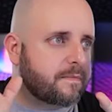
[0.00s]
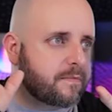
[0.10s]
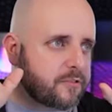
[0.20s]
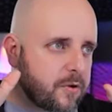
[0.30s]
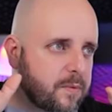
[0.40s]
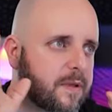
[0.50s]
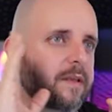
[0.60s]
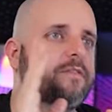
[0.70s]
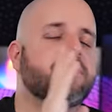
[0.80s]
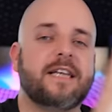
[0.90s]
So
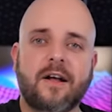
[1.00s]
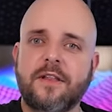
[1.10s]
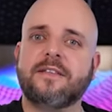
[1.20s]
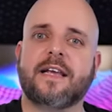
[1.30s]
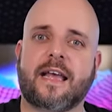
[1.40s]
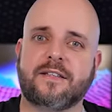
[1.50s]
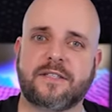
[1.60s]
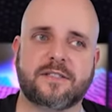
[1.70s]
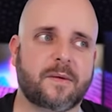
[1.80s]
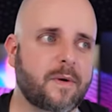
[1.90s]
sell this case
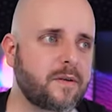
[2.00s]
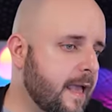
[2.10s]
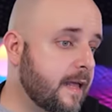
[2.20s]
to someone.